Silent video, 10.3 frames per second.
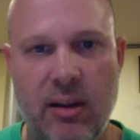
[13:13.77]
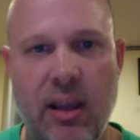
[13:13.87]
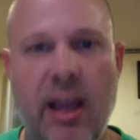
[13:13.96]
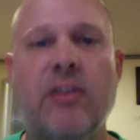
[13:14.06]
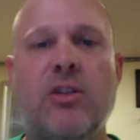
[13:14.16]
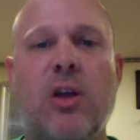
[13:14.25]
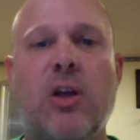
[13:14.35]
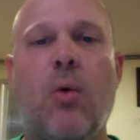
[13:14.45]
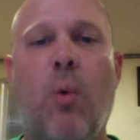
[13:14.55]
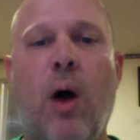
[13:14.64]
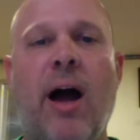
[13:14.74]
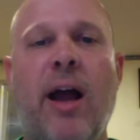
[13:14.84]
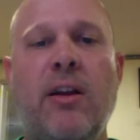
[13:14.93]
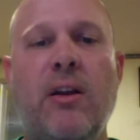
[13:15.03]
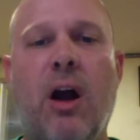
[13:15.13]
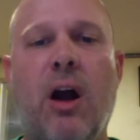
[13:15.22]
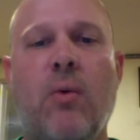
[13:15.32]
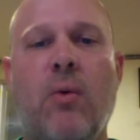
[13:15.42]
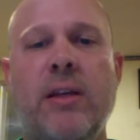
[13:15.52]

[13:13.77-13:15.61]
And so why aren't we